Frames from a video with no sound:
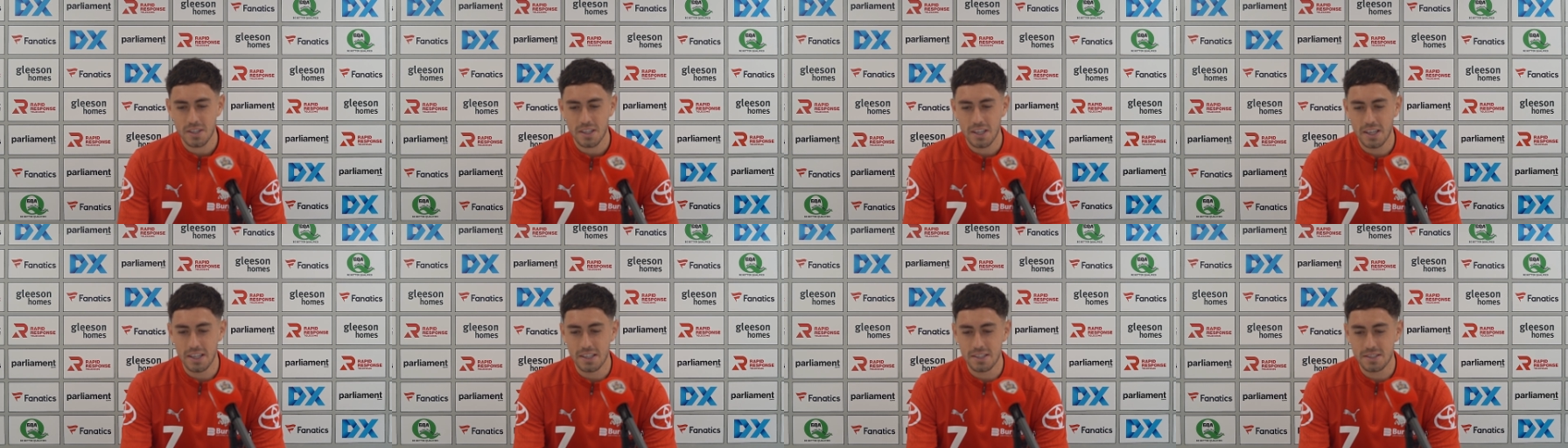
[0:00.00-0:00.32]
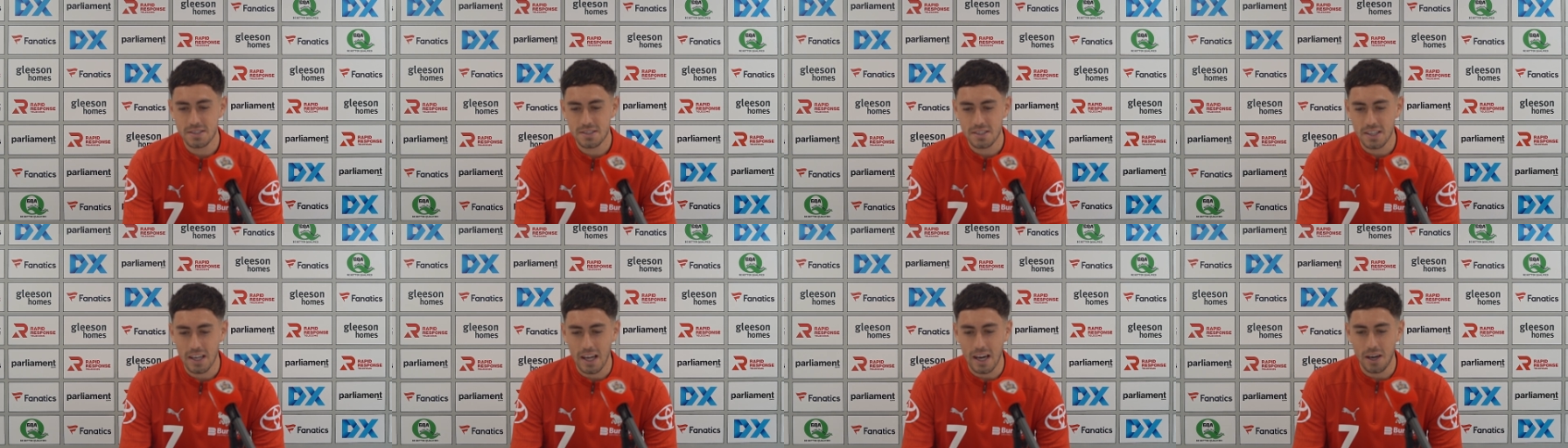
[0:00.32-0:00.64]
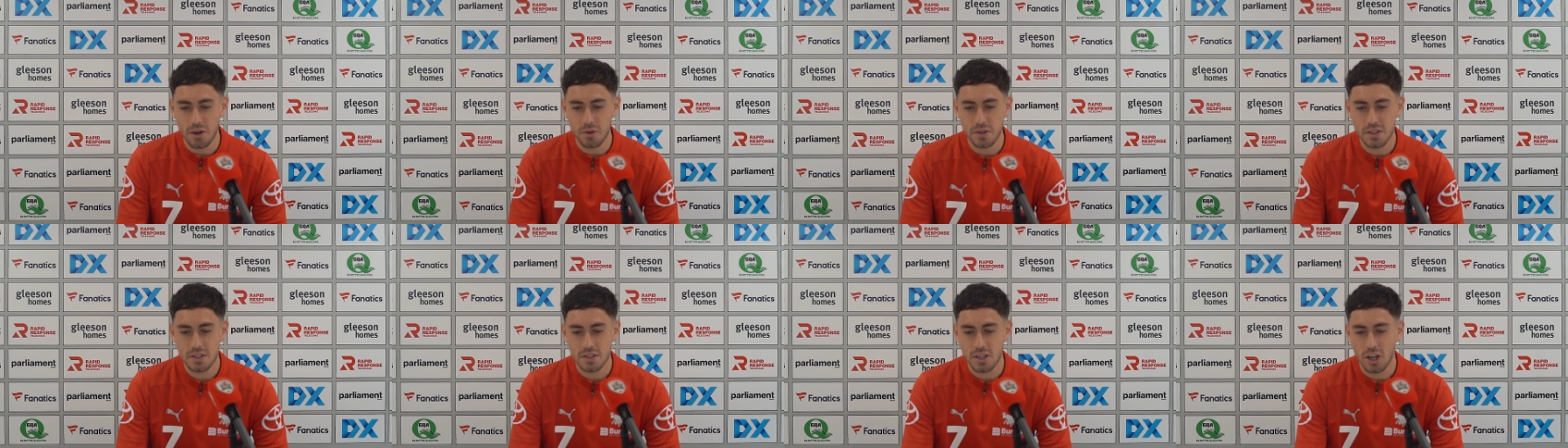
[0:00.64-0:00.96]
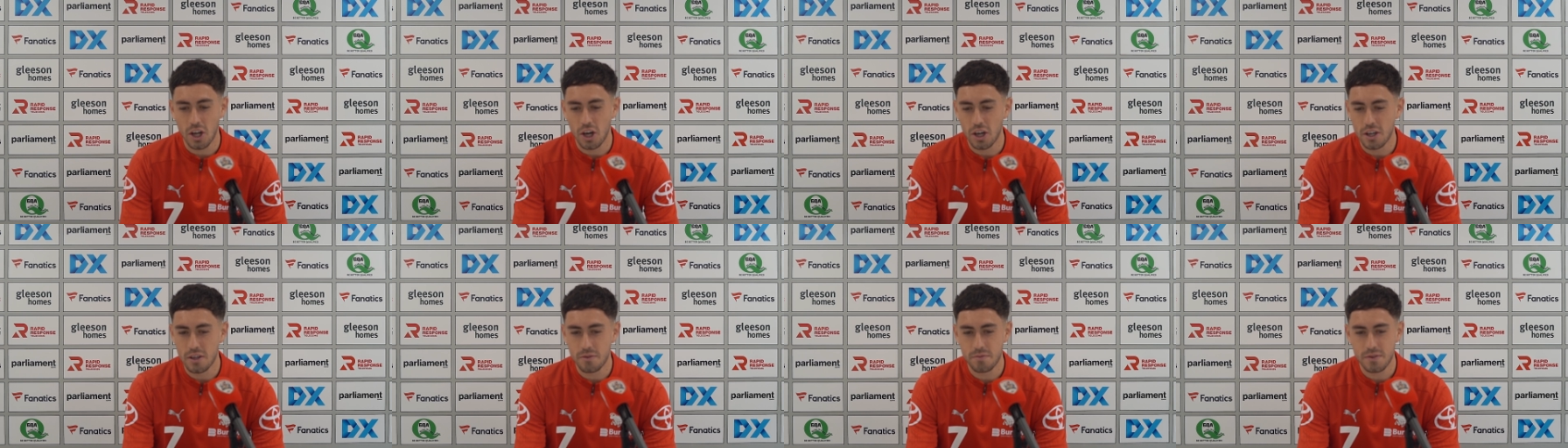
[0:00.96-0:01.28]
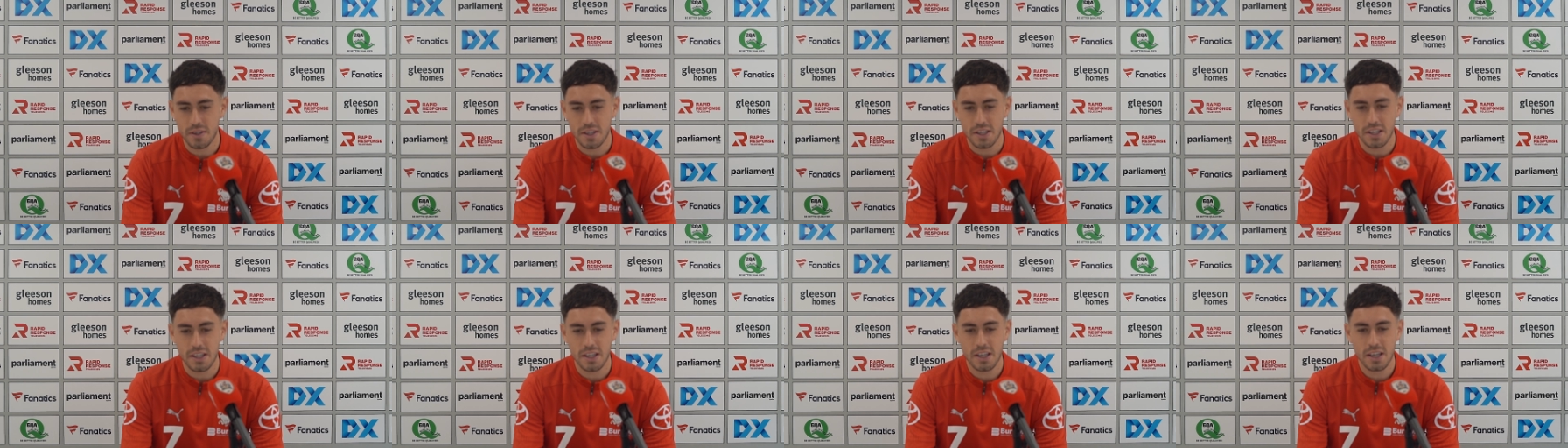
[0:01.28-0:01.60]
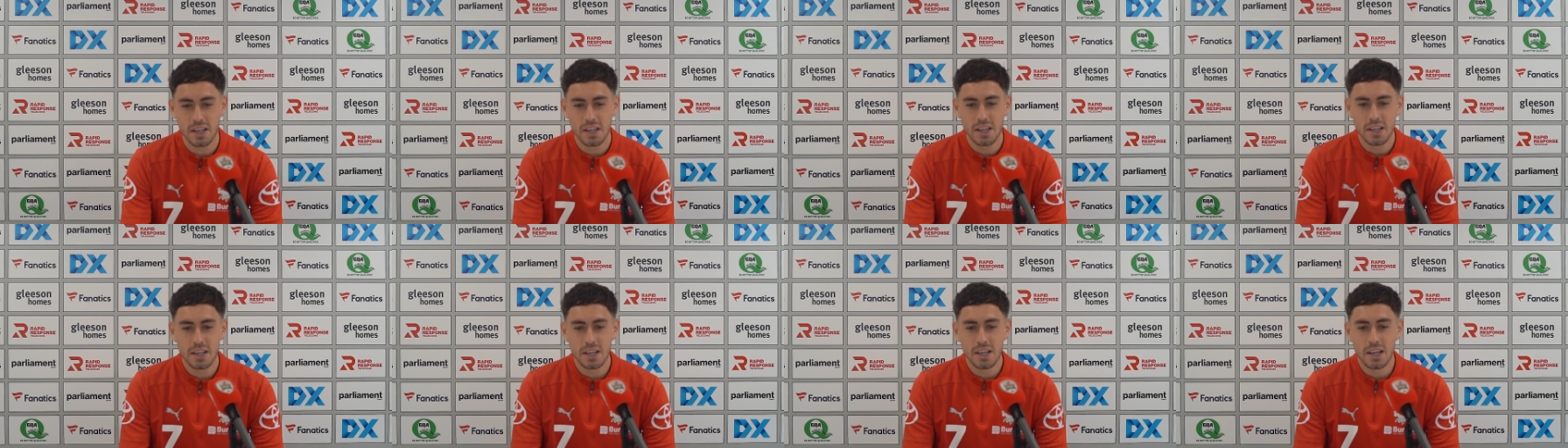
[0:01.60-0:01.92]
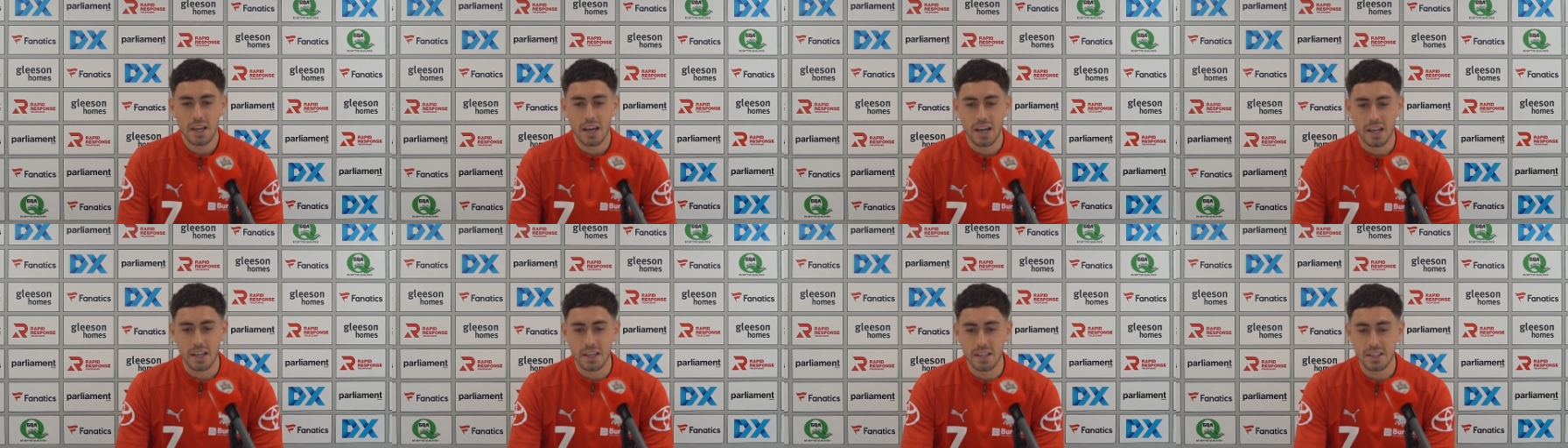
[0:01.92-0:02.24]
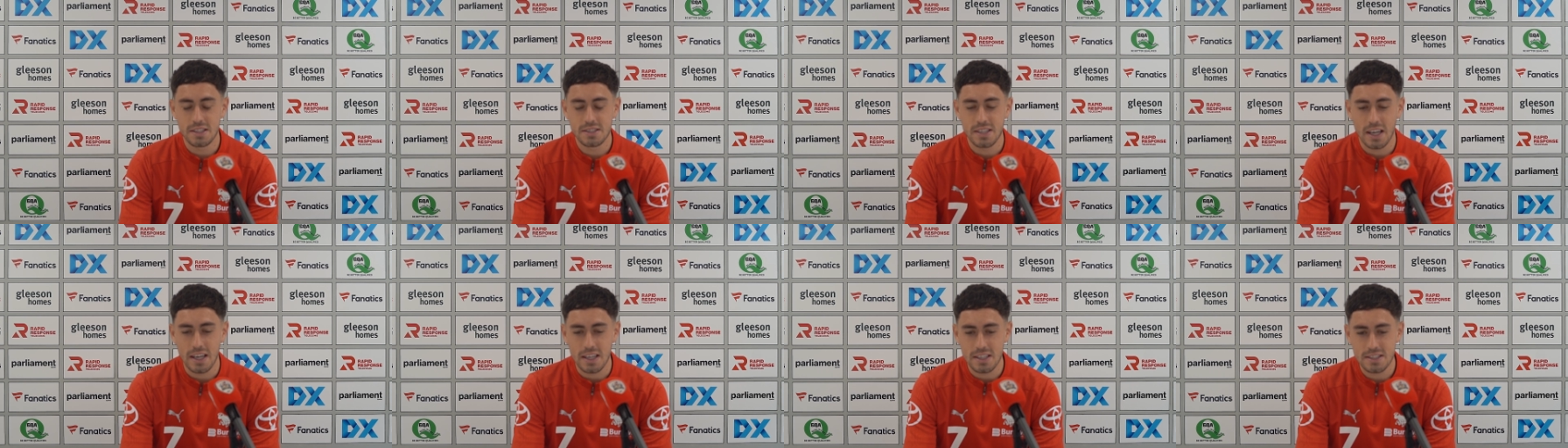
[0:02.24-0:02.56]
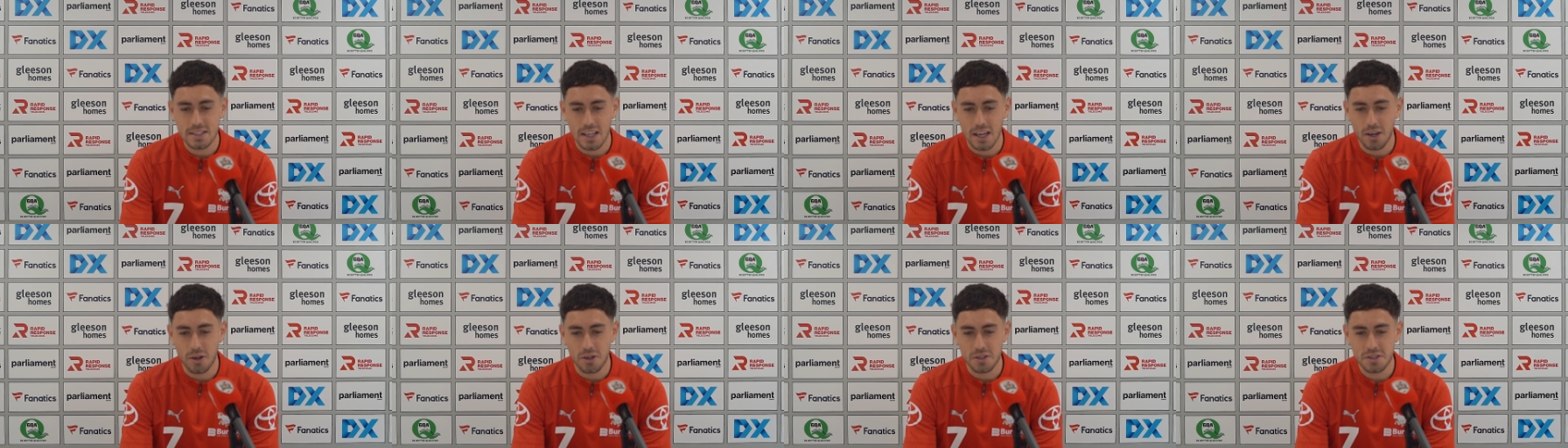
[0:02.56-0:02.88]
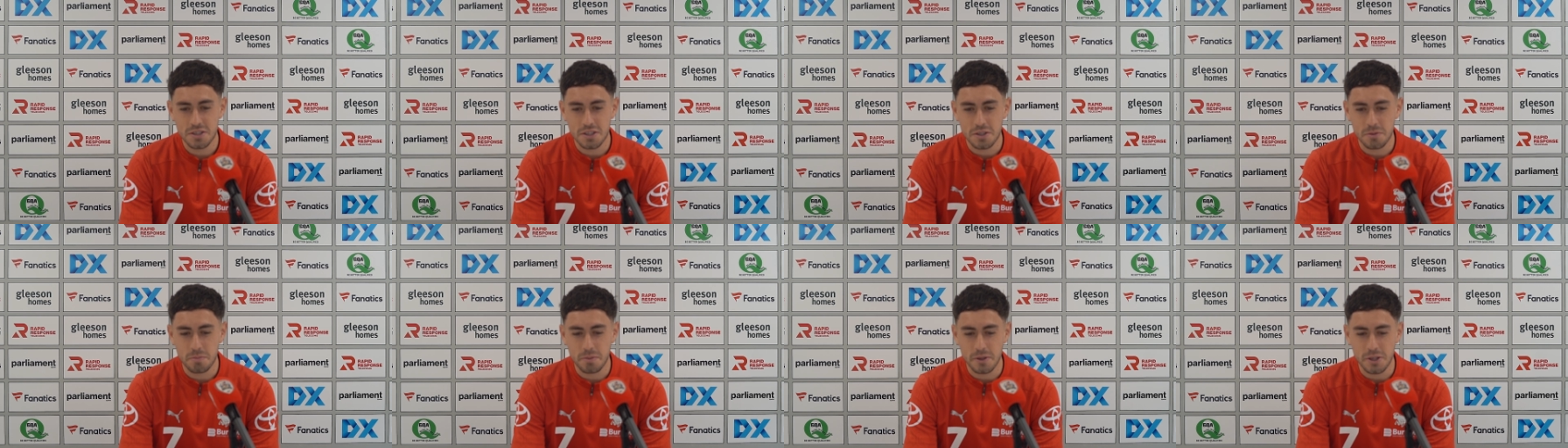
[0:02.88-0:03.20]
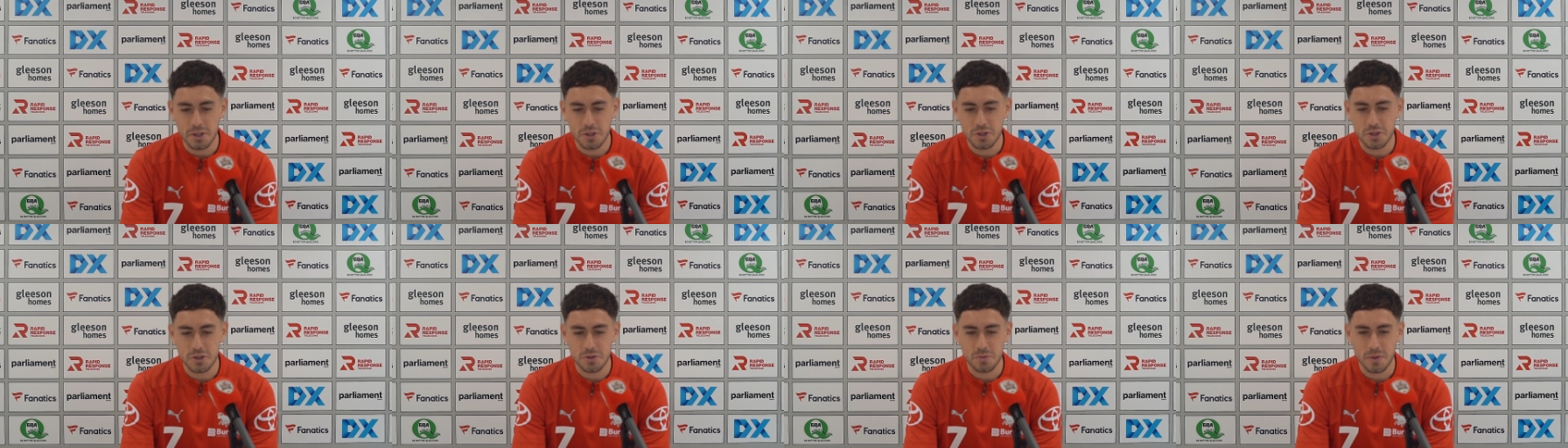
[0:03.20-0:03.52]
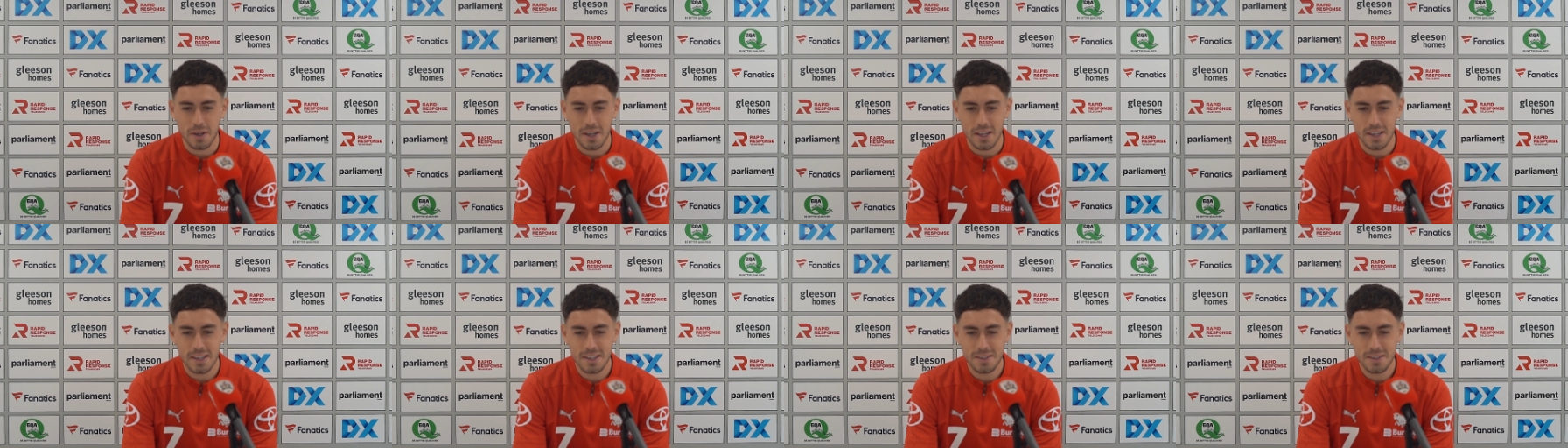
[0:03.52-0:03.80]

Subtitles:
He's loud, he's lively, and he takes that onto the pitch as well.